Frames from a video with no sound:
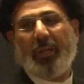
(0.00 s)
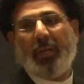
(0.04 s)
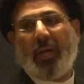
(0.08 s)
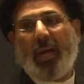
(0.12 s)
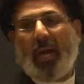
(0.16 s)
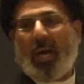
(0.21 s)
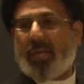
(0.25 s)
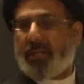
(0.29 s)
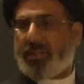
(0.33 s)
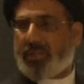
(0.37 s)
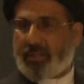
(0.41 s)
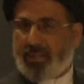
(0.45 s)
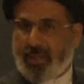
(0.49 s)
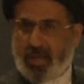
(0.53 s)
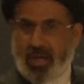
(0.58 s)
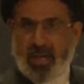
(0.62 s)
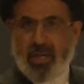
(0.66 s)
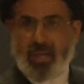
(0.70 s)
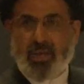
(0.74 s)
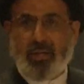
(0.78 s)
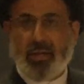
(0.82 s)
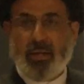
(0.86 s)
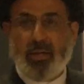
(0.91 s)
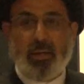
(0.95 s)
I
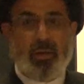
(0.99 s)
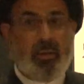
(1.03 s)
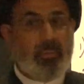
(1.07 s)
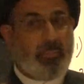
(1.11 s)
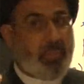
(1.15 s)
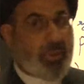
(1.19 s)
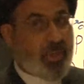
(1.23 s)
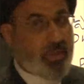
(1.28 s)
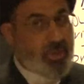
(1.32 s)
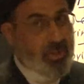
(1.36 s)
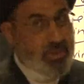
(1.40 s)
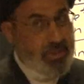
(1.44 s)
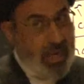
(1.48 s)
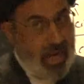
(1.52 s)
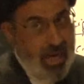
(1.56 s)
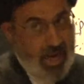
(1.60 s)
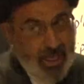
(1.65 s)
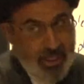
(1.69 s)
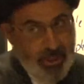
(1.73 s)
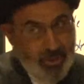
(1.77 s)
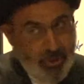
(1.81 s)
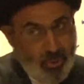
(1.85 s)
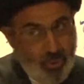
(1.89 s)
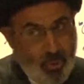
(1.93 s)
say, because
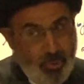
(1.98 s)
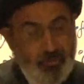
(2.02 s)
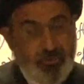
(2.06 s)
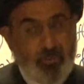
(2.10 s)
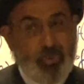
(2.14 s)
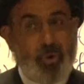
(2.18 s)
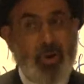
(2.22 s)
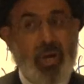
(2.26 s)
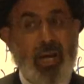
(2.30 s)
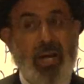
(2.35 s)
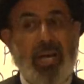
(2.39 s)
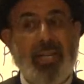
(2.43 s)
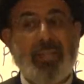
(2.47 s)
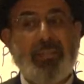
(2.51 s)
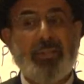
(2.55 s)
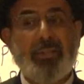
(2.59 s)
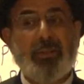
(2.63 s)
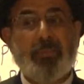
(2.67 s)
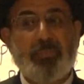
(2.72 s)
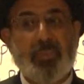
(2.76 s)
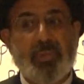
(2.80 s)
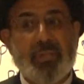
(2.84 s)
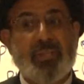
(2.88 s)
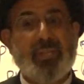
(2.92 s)
I know for
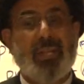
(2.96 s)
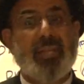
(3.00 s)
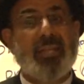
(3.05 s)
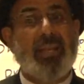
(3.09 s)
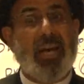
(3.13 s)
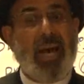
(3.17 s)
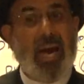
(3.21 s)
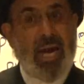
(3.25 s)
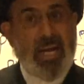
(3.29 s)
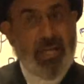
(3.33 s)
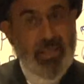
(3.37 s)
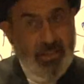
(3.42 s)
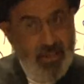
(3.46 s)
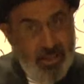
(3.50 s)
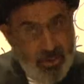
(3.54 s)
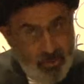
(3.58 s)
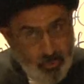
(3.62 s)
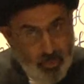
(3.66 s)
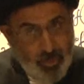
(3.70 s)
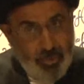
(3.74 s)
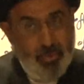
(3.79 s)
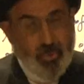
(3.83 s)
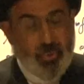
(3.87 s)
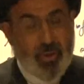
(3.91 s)
100% I did
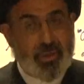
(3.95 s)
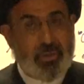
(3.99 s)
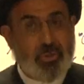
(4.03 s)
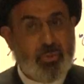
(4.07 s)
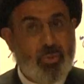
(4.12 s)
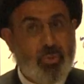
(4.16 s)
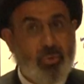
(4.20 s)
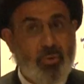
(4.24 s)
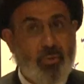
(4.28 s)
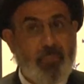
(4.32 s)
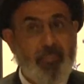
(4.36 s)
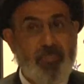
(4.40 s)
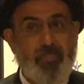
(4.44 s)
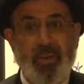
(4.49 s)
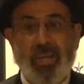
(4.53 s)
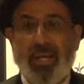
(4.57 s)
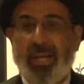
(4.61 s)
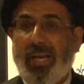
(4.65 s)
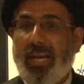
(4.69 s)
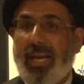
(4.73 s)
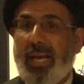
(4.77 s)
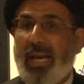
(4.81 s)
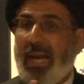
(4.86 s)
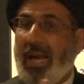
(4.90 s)
wudu at home,
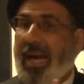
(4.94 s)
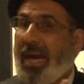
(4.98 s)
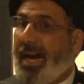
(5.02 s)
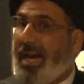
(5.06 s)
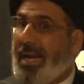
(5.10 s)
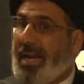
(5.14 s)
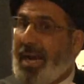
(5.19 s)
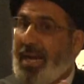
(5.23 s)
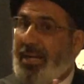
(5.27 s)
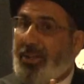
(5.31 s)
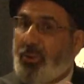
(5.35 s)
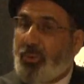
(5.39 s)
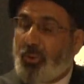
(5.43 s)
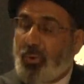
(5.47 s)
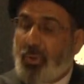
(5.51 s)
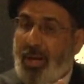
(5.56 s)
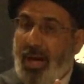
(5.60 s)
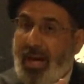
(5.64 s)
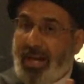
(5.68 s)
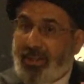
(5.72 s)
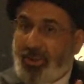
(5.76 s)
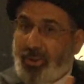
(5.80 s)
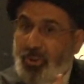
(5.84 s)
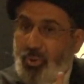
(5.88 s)
and I do
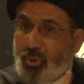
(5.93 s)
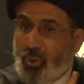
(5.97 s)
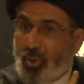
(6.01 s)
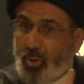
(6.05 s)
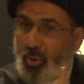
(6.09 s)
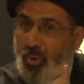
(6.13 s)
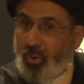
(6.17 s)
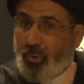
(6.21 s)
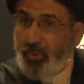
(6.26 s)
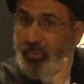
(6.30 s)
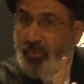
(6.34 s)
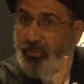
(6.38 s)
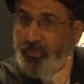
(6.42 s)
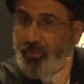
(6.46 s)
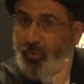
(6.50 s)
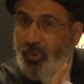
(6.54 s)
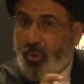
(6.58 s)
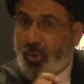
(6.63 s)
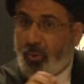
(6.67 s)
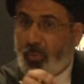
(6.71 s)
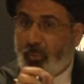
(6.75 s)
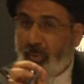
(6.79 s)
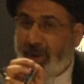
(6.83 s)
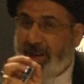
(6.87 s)
not know
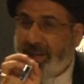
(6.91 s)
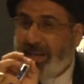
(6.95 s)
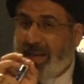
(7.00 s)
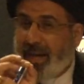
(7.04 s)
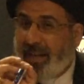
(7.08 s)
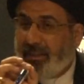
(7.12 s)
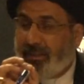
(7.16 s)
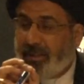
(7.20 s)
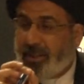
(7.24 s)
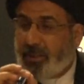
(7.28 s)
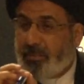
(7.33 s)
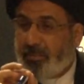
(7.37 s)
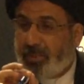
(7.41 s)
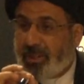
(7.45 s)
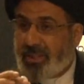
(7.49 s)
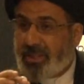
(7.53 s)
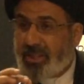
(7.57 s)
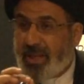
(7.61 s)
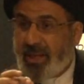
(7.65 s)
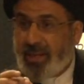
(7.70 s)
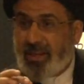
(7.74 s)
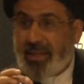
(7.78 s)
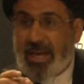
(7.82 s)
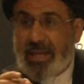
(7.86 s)
for
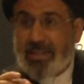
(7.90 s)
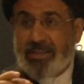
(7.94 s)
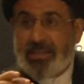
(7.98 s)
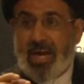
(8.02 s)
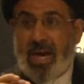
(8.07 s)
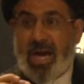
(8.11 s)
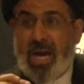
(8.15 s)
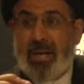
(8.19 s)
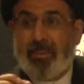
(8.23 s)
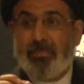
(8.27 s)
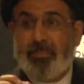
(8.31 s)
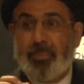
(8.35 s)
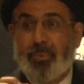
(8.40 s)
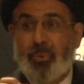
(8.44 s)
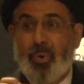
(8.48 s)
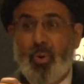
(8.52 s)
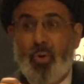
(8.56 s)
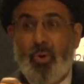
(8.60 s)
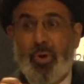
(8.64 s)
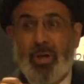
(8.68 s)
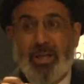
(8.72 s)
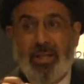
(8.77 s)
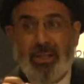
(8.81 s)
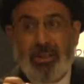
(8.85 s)
100% that I
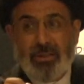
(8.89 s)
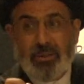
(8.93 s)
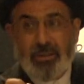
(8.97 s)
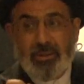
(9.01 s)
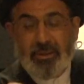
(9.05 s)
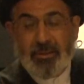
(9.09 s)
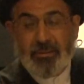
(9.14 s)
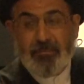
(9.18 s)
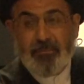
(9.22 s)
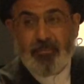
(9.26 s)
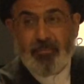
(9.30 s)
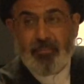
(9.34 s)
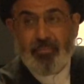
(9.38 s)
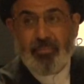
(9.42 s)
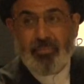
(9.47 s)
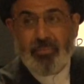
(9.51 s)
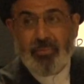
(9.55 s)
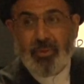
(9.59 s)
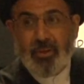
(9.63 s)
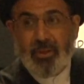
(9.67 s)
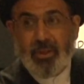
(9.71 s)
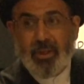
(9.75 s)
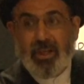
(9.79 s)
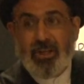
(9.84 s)
broke it,
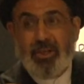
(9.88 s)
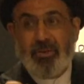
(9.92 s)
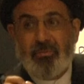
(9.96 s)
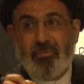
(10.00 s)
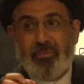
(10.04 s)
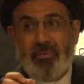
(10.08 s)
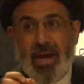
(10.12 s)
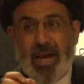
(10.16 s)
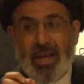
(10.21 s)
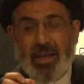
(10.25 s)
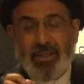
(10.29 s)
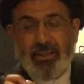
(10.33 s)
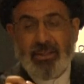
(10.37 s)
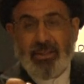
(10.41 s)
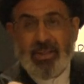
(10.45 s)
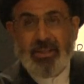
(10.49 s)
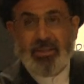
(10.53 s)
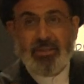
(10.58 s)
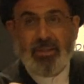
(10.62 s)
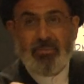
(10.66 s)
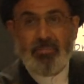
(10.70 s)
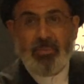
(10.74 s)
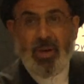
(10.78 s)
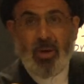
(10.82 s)

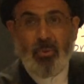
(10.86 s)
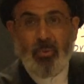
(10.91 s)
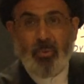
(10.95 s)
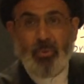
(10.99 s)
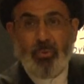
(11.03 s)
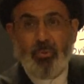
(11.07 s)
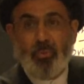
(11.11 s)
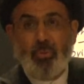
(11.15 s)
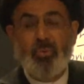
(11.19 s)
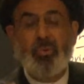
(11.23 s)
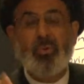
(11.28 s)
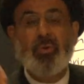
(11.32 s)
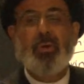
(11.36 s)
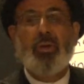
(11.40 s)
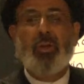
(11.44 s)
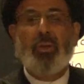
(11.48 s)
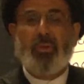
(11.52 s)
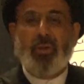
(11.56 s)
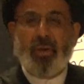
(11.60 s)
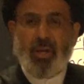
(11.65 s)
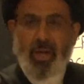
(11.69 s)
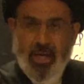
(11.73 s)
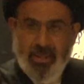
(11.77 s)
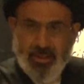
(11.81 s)
invalidated my wudu,
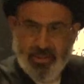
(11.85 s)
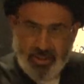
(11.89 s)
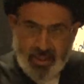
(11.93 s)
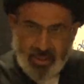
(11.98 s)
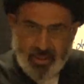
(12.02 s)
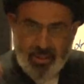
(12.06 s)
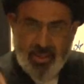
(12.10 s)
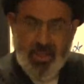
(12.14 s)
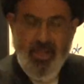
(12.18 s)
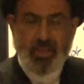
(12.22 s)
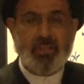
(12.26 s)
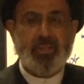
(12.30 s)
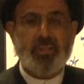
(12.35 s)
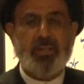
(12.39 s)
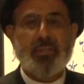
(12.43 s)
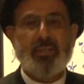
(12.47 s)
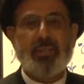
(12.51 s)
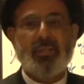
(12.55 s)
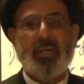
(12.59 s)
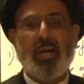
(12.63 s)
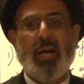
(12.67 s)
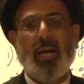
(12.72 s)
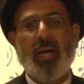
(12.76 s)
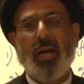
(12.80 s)
then I say,
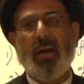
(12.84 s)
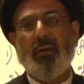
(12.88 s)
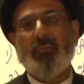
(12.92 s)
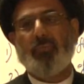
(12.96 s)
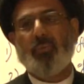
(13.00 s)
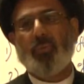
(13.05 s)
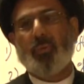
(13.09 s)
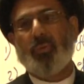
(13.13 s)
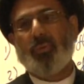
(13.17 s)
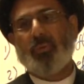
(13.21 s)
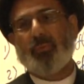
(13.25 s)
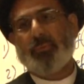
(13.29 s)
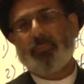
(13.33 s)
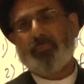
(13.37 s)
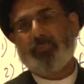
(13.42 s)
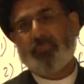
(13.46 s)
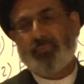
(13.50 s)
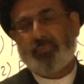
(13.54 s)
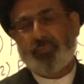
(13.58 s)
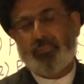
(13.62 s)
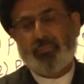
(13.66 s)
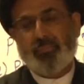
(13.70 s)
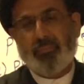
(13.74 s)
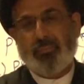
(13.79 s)
yes, I have wudu.
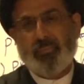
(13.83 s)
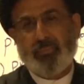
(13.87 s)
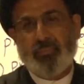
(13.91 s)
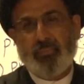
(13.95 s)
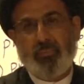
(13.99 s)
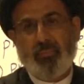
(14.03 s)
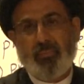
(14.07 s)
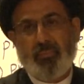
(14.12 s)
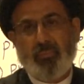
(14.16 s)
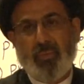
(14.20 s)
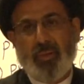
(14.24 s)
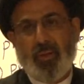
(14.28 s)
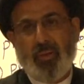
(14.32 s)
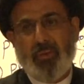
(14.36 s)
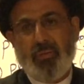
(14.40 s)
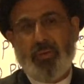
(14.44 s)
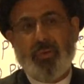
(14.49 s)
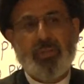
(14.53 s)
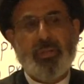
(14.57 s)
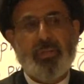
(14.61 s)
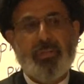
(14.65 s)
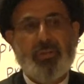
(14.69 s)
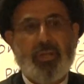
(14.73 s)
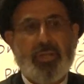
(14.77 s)

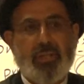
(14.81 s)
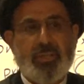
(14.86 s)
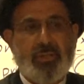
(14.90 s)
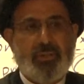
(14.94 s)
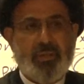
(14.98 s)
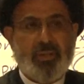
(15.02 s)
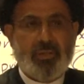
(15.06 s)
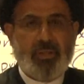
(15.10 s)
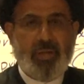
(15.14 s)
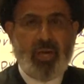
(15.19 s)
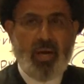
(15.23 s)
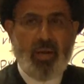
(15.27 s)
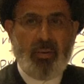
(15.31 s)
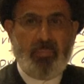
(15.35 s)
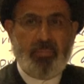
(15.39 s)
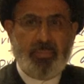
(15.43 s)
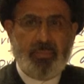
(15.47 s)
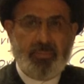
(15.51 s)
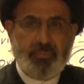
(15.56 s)
This is the istishab.